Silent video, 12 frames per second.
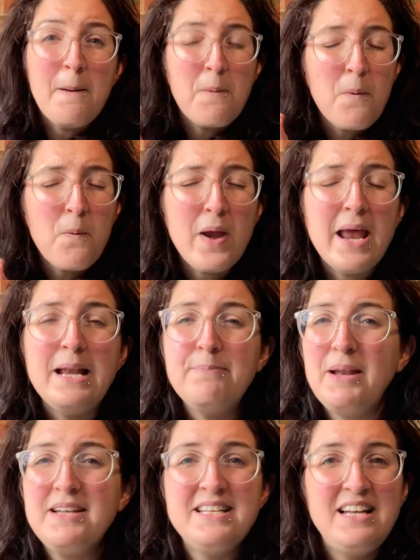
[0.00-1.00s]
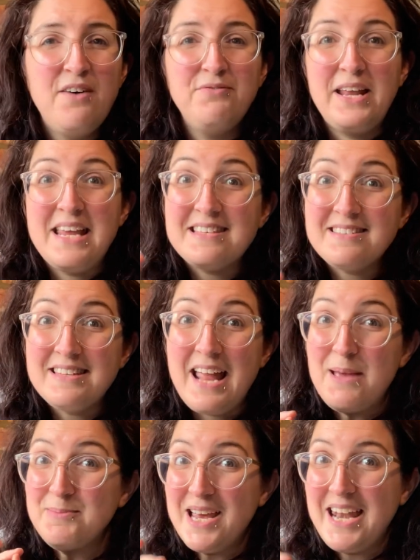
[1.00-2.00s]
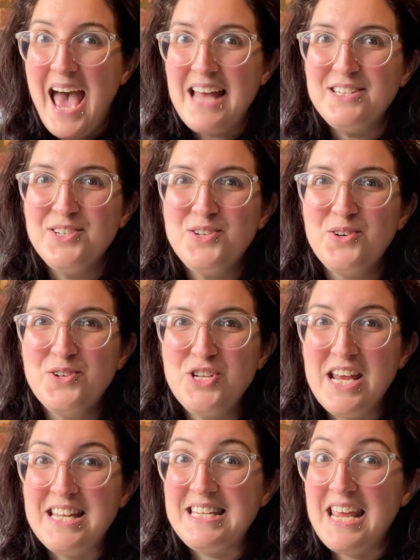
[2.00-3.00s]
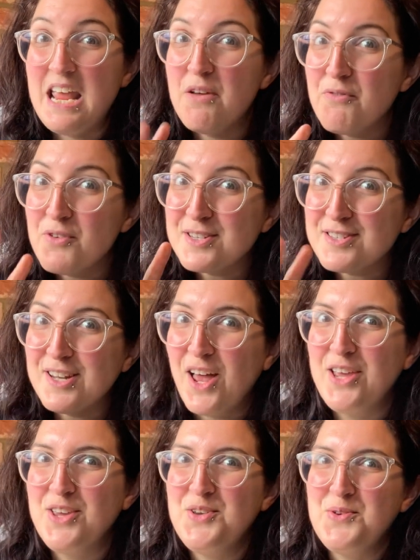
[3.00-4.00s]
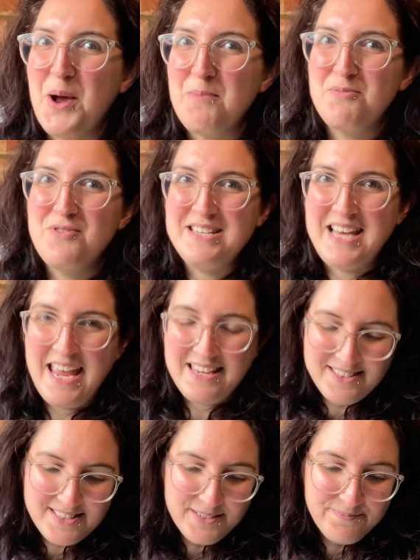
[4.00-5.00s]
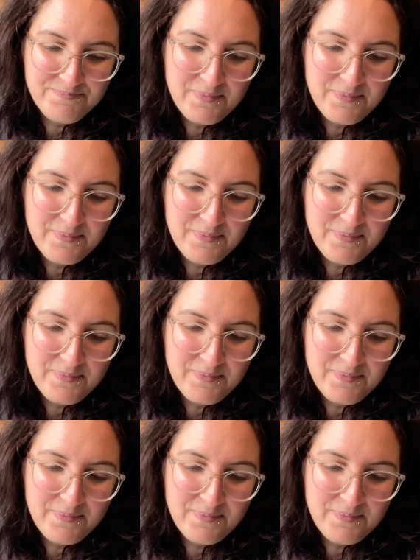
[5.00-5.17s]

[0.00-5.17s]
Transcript: Really bloody lovely, snipped and added to your G&T for a slight cucumbery taste.